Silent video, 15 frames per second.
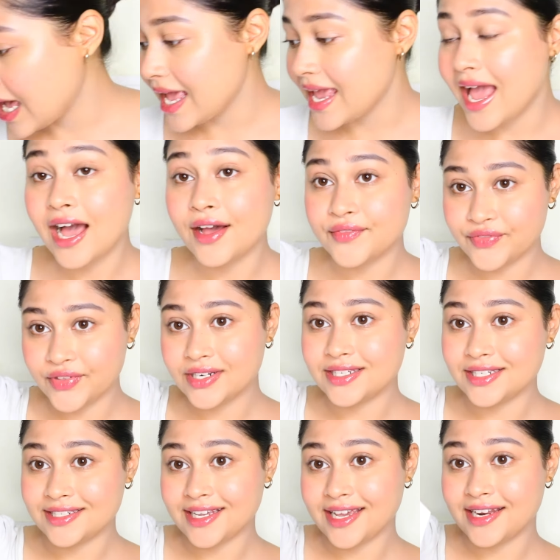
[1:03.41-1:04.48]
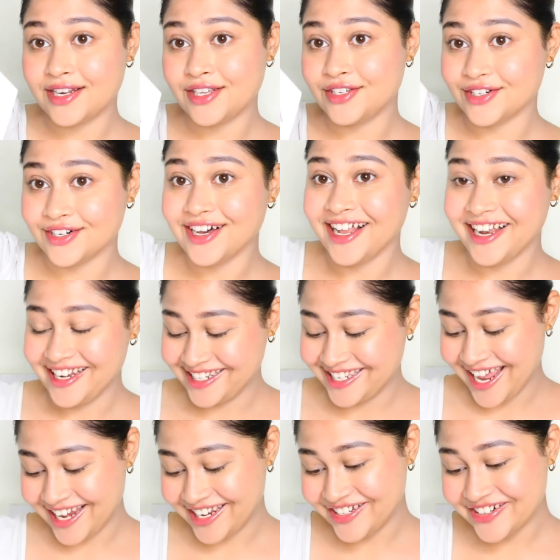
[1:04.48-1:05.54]
I have the detail here, I'll
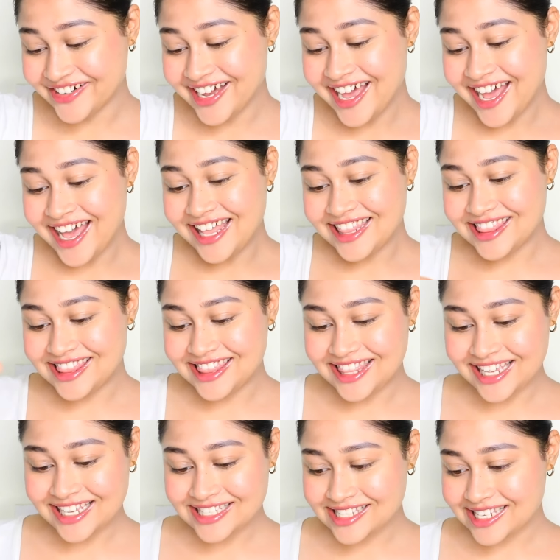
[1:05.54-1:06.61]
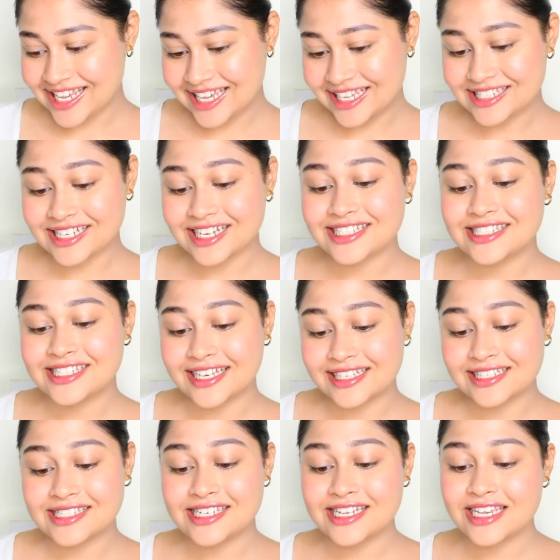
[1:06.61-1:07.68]
tell you. This is a
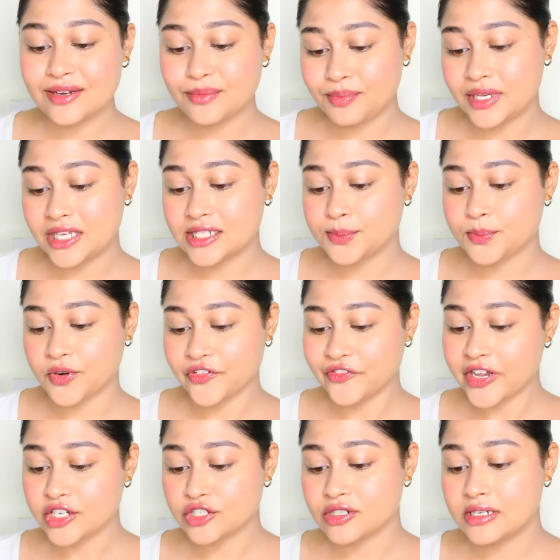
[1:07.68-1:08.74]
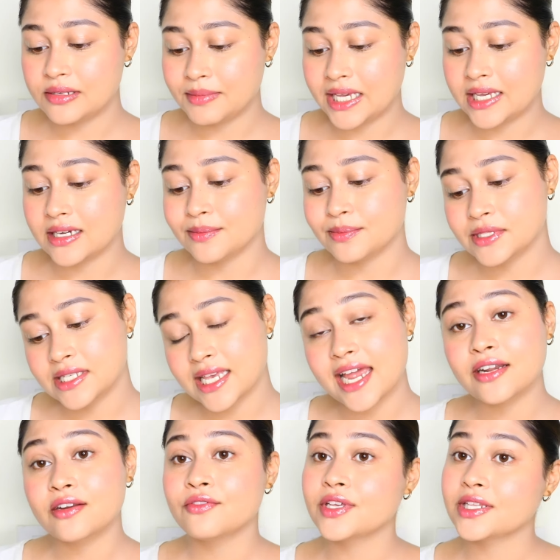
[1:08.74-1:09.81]
16-piece professional makeup
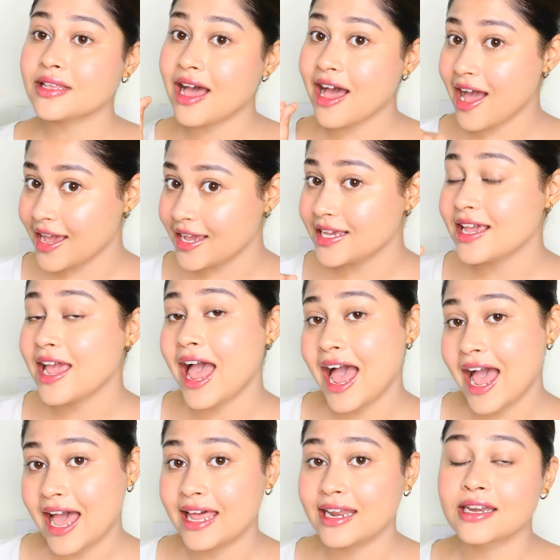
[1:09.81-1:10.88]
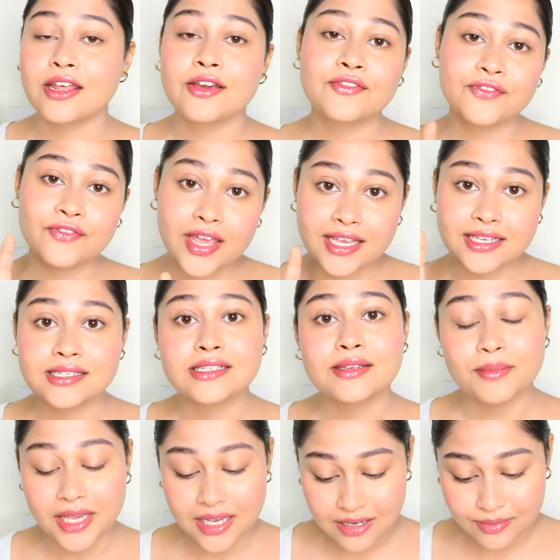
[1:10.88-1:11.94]
set with eye and face
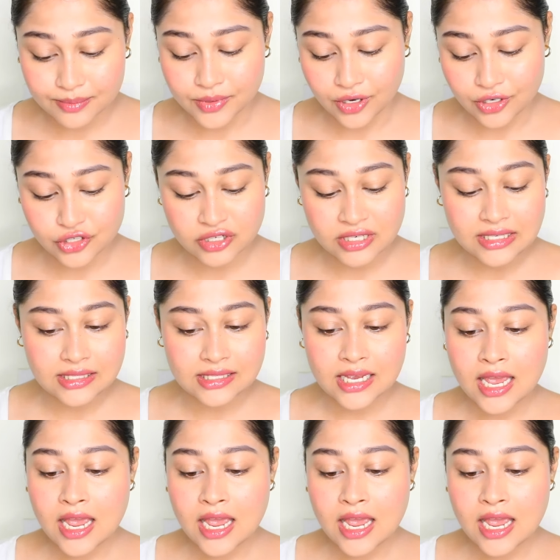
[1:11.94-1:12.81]
makeup brushes.